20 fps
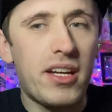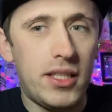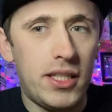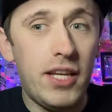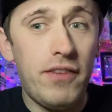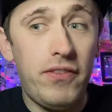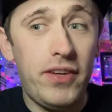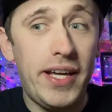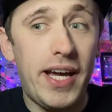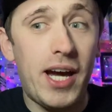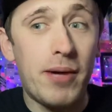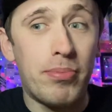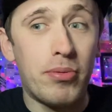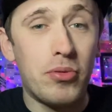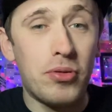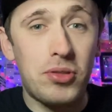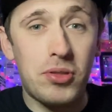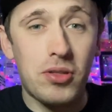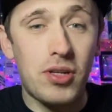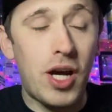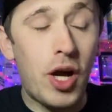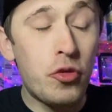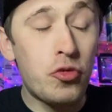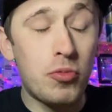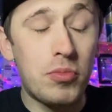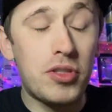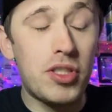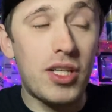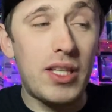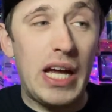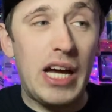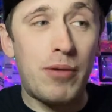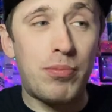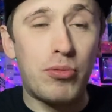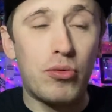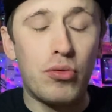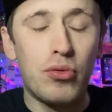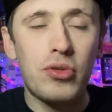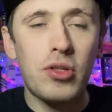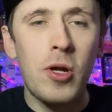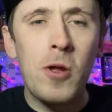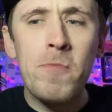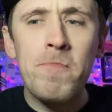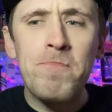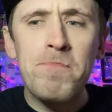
Definitely apples, 100% apples.